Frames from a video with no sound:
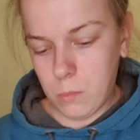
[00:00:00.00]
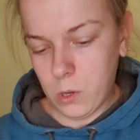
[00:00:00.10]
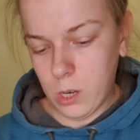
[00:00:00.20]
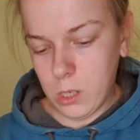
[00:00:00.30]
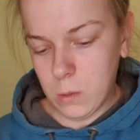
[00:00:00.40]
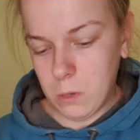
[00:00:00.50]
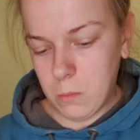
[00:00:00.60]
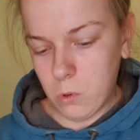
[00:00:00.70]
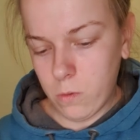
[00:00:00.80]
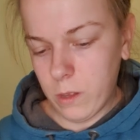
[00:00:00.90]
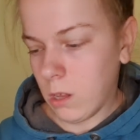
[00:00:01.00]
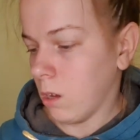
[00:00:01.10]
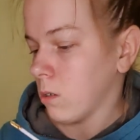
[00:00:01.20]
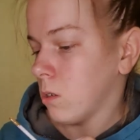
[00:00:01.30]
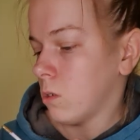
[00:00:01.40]
put a little bit more in there,
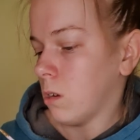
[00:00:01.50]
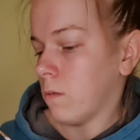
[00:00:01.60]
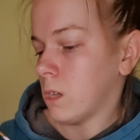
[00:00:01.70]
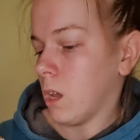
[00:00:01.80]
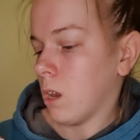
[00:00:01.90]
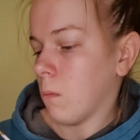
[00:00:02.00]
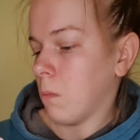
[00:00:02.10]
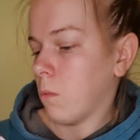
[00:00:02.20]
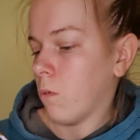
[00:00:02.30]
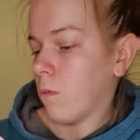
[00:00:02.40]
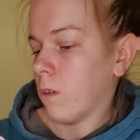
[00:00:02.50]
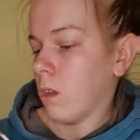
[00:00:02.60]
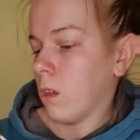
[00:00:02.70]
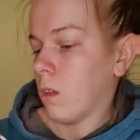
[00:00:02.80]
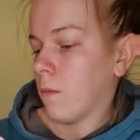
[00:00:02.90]
because I should have taken a bit more
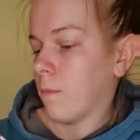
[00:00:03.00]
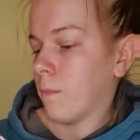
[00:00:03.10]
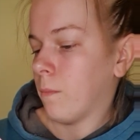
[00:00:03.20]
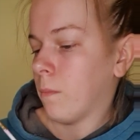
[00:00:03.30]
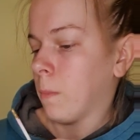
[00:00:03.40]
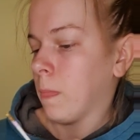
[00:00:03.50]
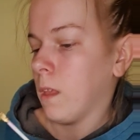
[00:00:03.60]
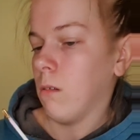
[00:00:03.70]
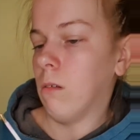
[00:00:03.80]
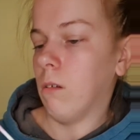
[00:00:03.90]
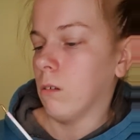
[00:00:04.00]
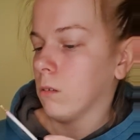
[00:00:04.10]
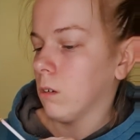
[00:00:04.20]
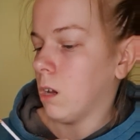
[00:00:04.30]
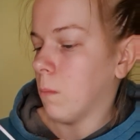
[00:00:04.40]
on it.
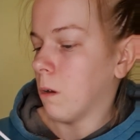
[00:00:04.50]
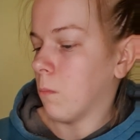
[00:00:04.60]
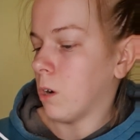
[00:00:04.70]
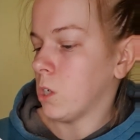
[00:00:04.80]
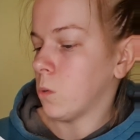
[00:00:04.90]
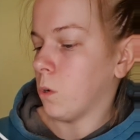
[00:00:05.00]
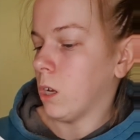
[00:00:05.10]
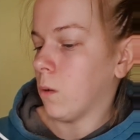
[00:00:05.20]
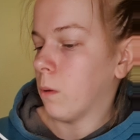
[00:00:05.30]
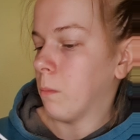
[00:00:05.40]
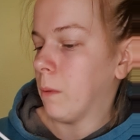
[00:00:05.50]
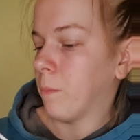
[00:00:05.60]
Come on, brush, work with me.